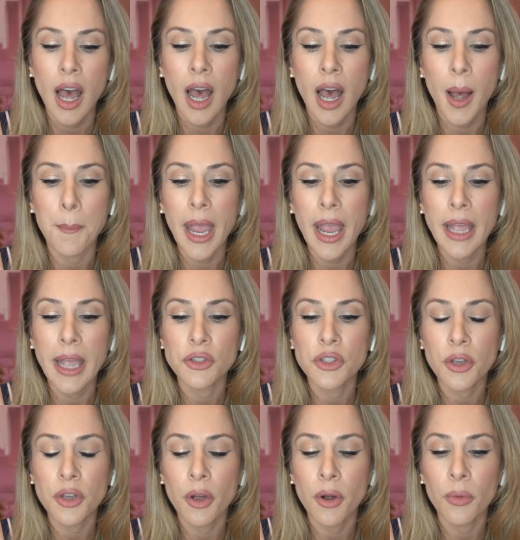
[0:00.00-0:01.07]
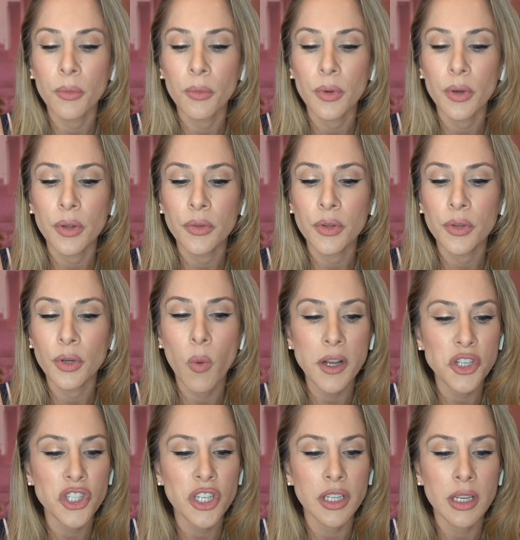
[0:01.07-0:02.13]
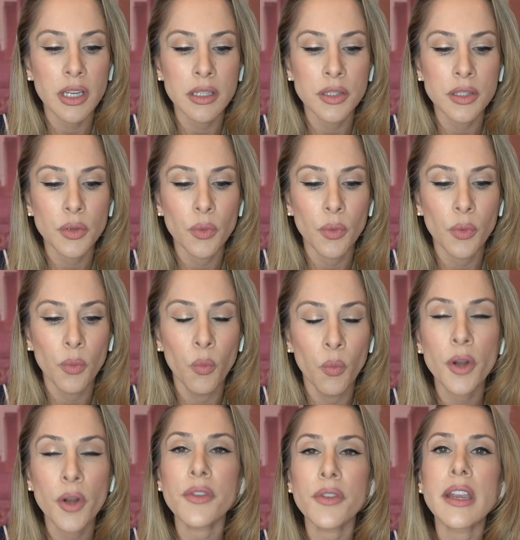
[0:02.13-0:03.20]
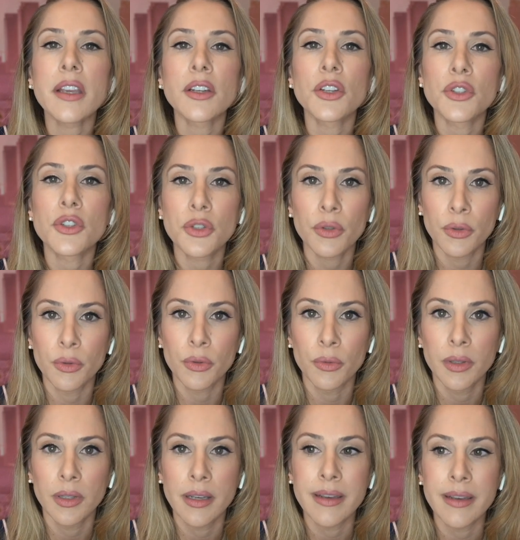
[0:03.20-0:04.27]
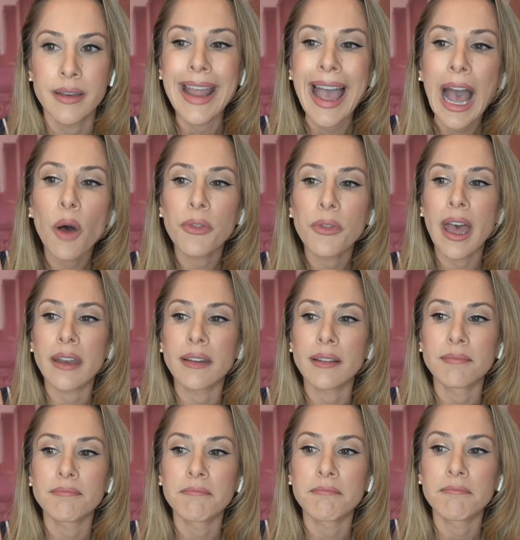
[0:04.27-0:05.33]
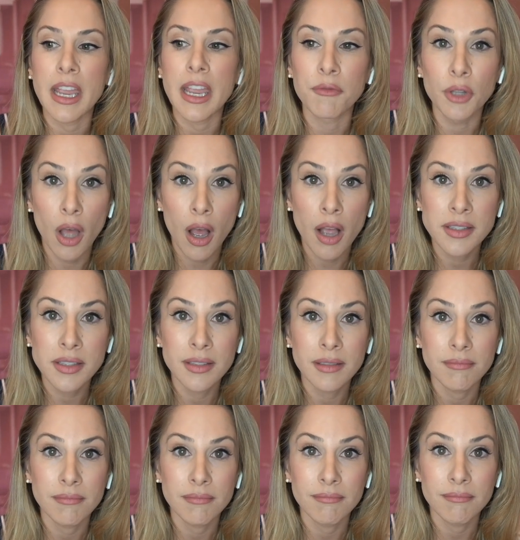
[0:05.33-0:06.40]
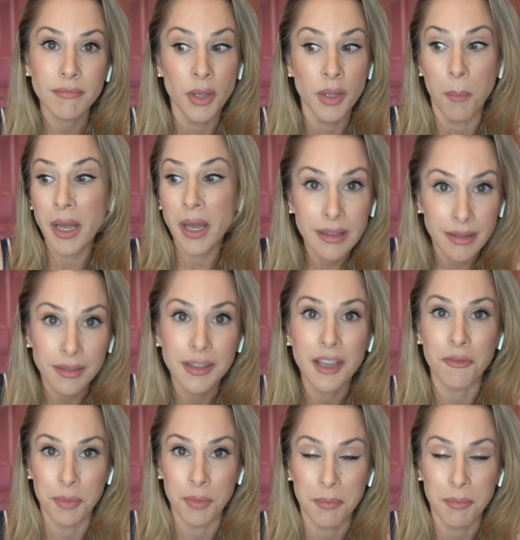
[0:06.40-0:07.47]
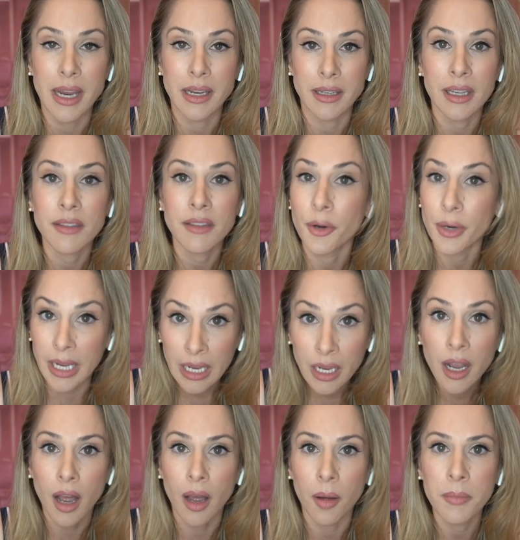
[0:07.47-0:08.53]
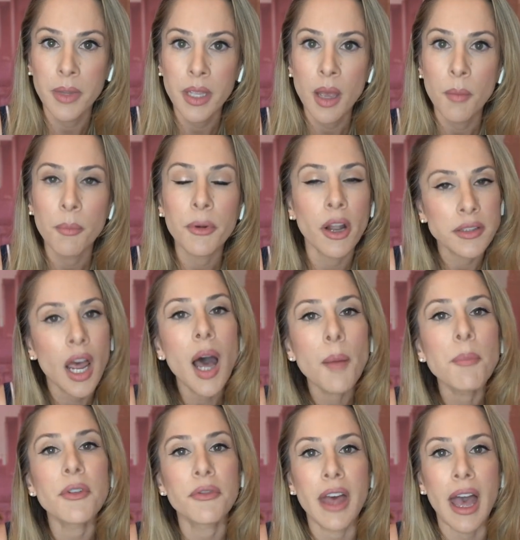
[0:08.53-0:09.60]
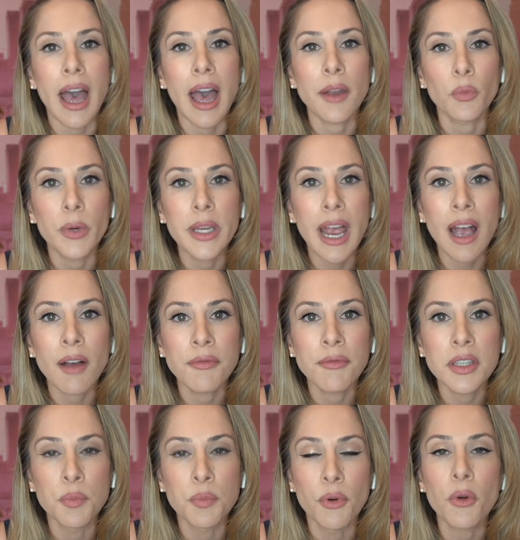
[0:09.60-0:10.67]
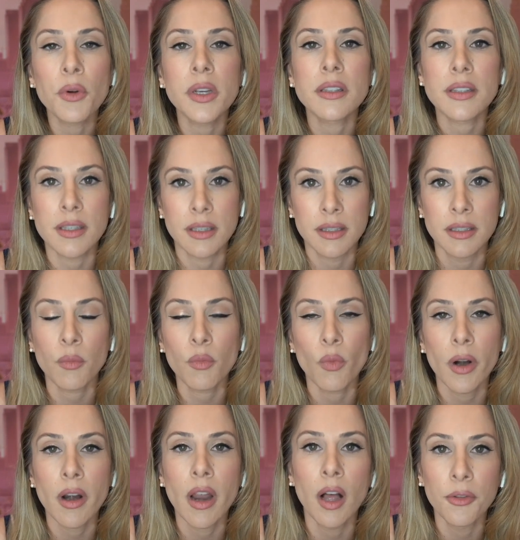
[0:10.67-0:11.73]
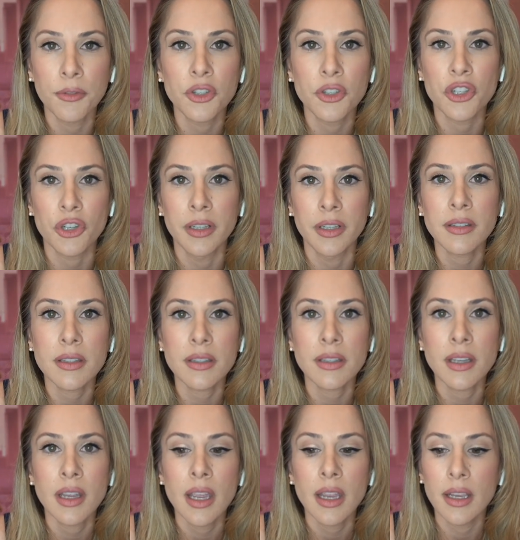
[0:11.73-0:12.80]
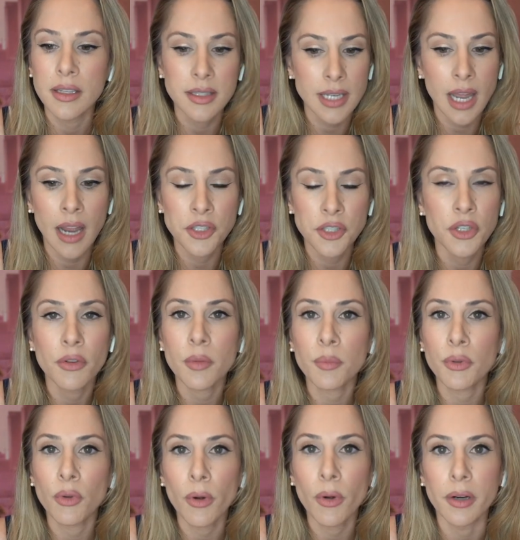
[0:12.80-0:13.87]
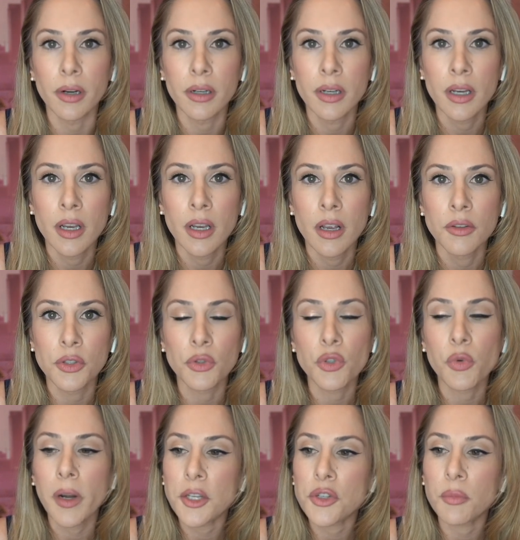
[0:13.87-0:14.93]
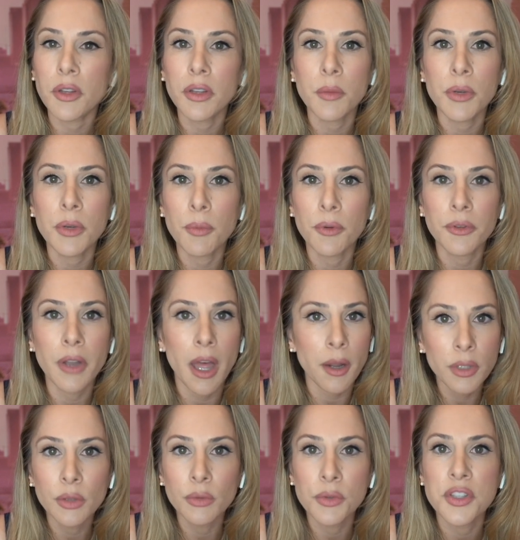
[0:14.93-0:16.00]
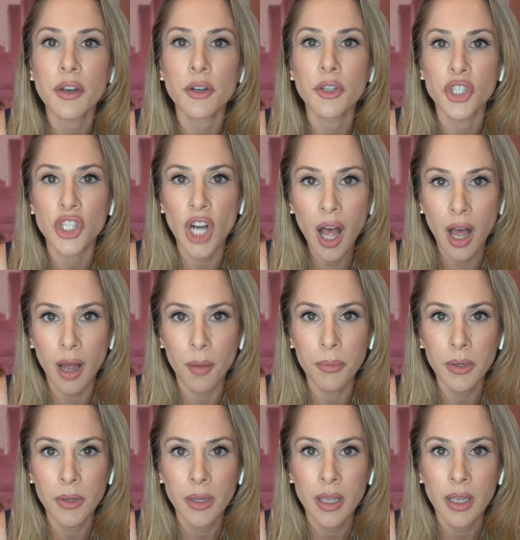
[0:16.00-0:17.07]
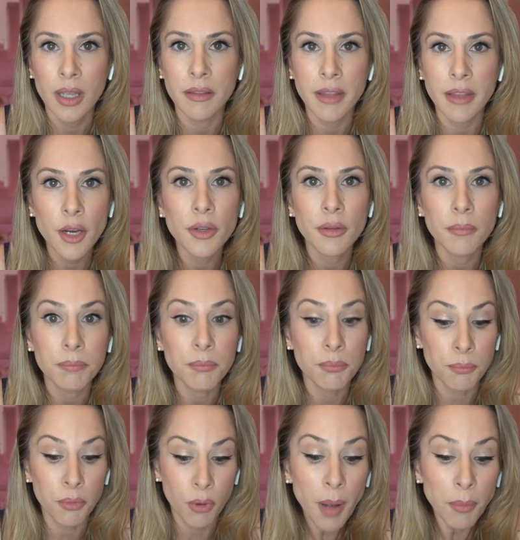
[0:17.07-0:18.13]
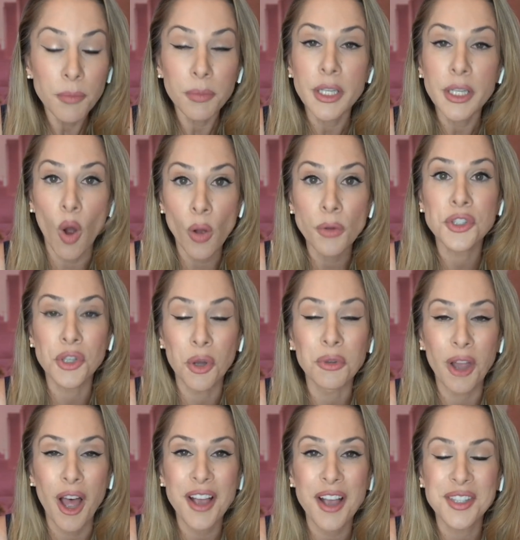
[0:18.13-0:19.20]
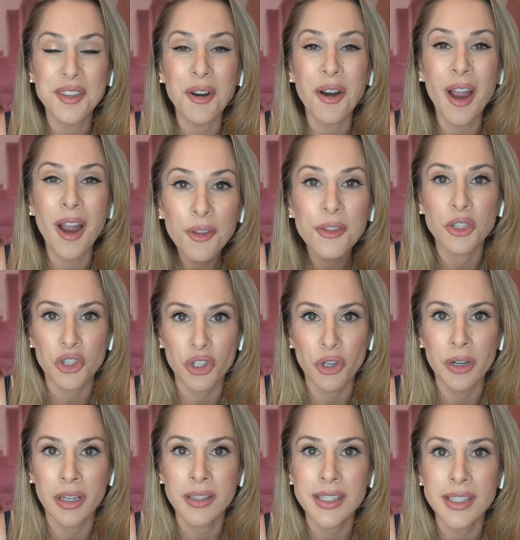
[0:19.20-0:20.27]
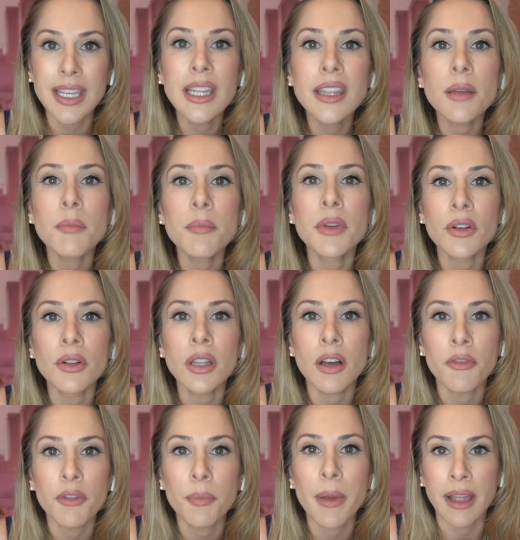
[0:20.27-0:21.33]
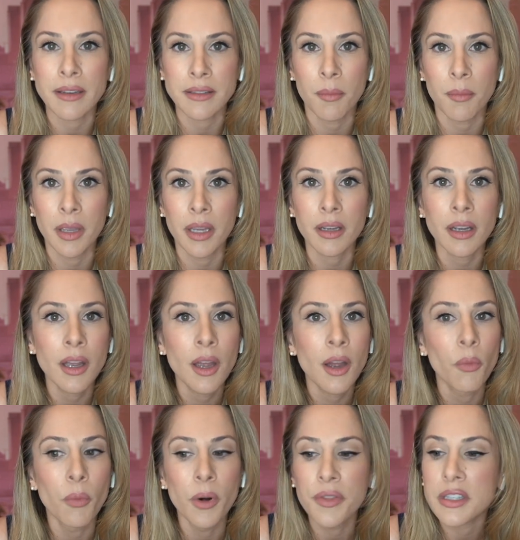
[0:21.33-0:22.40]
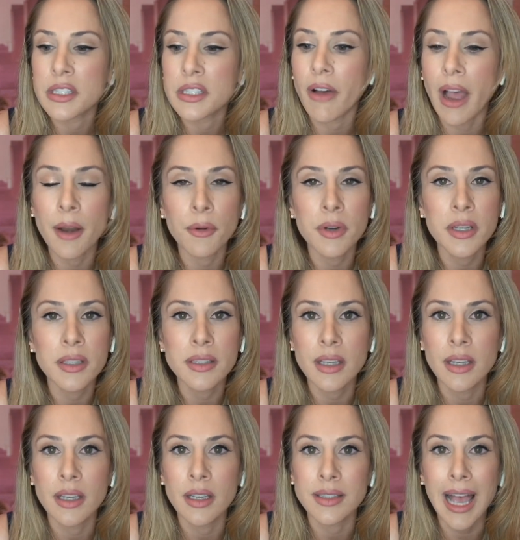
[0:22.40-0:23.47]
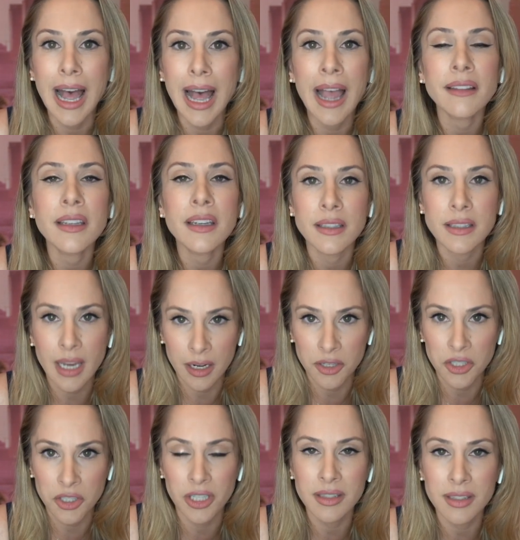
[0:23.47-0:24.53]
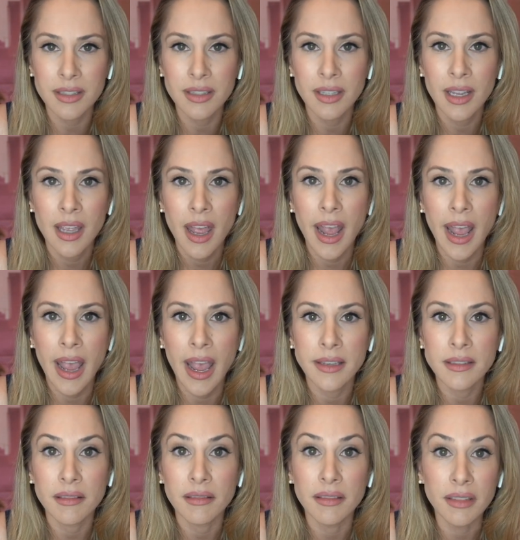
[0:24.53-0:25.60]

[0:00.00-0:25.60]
Um, and so the question is what are they going to do now that they've lost the money that they've been making, their income. But on top of that, we have this broken system where health insurance is tied to your employer. So 22 million people not only lose their job, they probably also lost their health insurance in the middle of a pandemic where this virus is highly contagious and